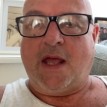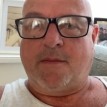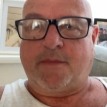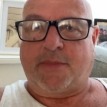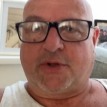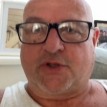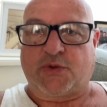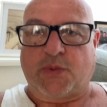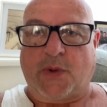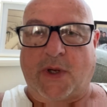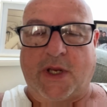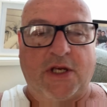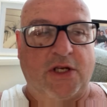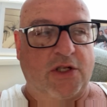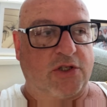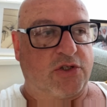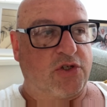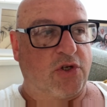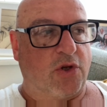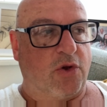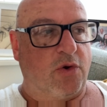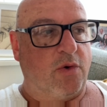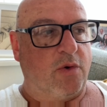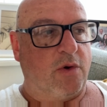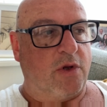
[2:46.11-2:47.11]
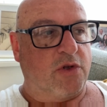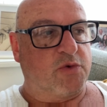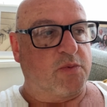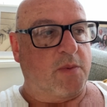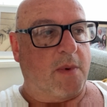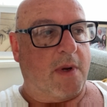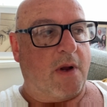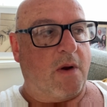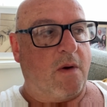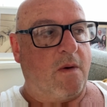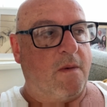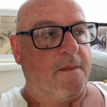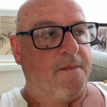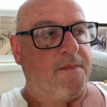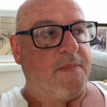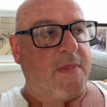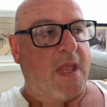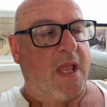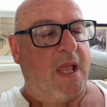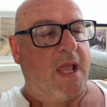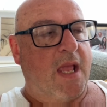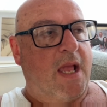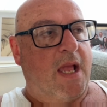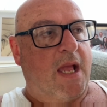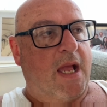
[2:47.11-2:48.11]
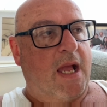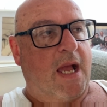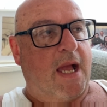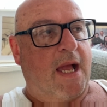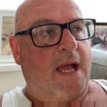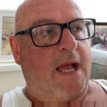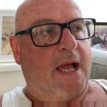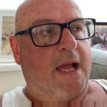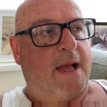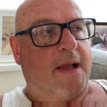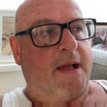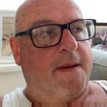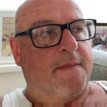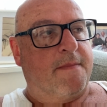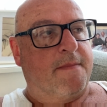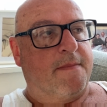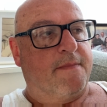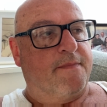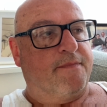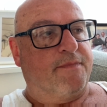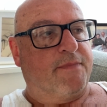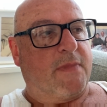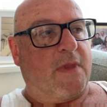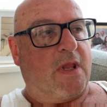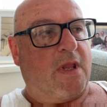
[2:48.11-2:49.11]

between the two as well. I'm